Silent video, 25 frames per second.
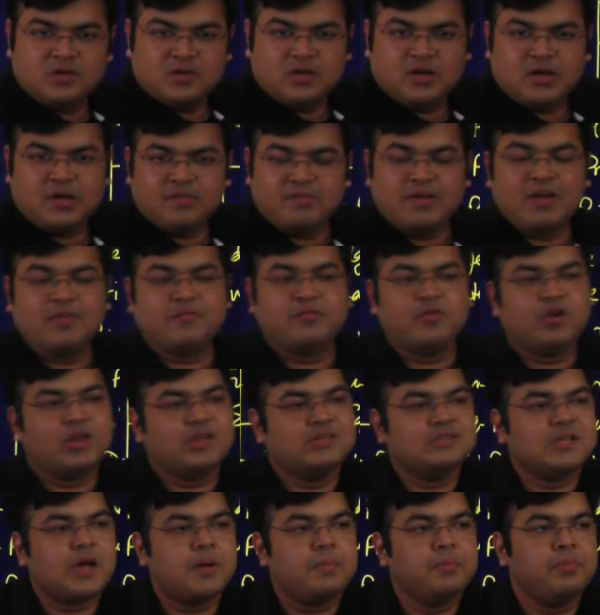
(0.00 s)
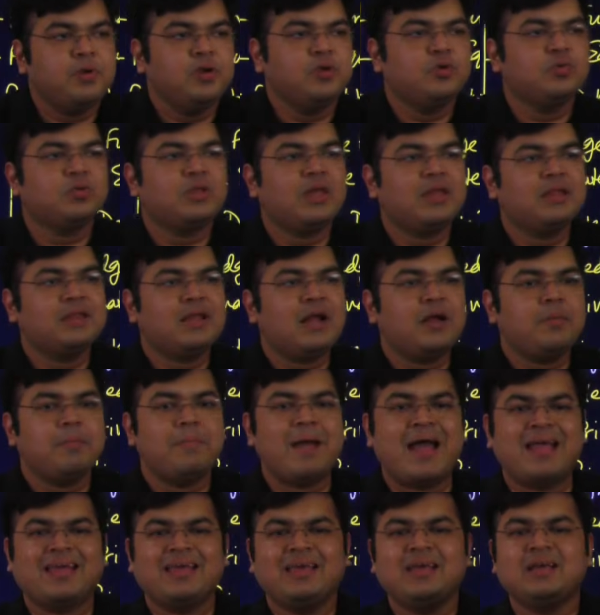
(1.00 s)
where, for example, you think that
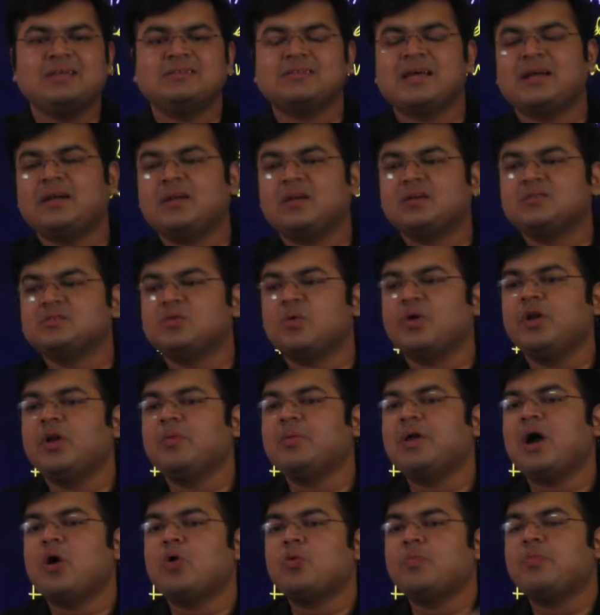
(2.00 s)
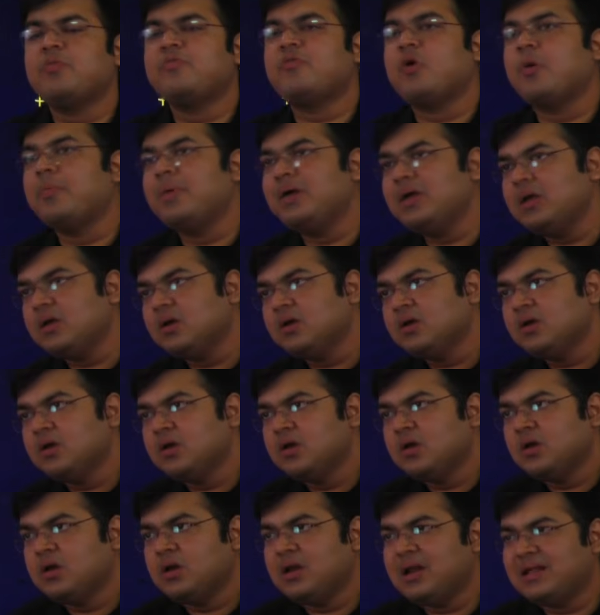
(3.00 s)
banking sector is going to be outperforming,
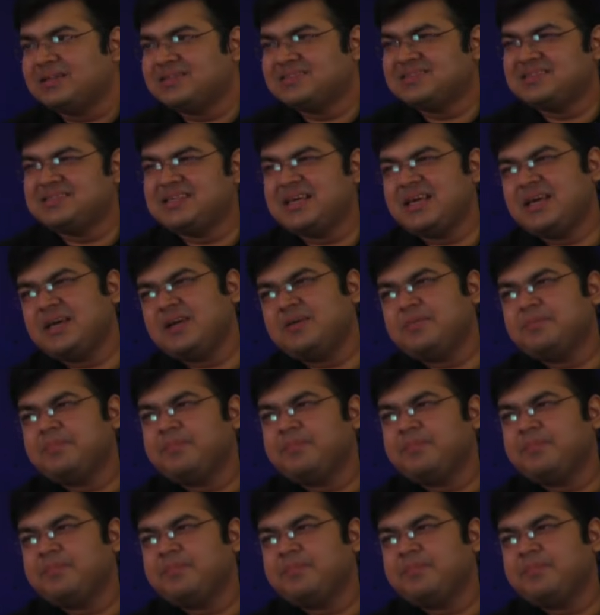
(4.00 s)
let's say,